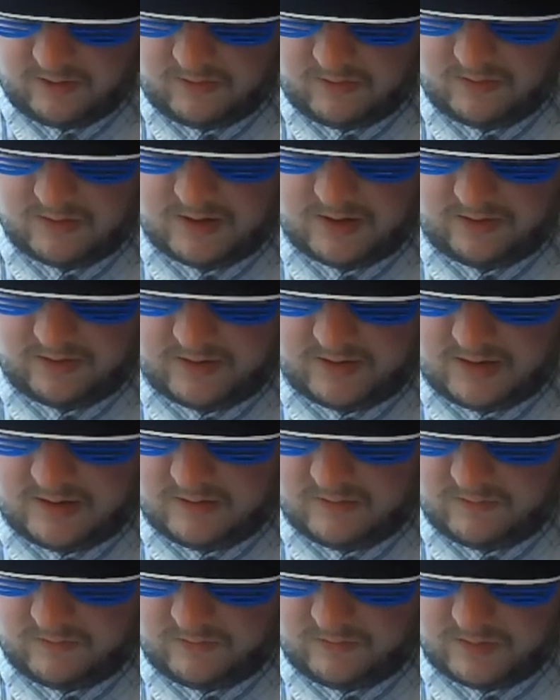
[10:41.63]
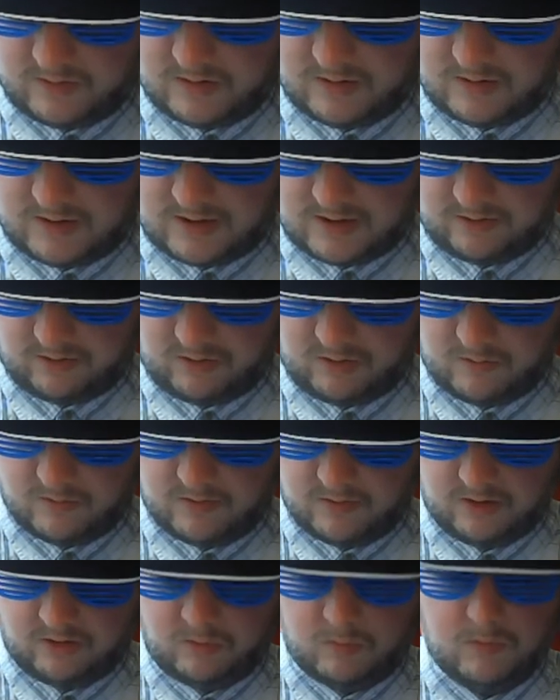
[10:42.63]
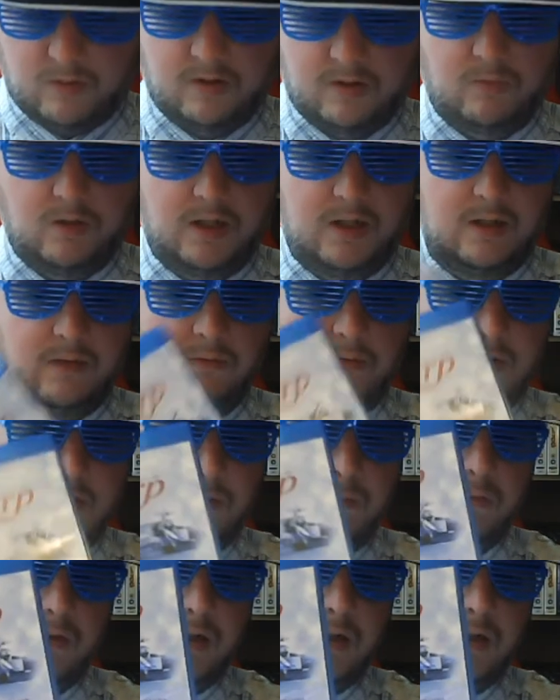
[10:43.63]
So that's that. And for the last two on this one, we have um,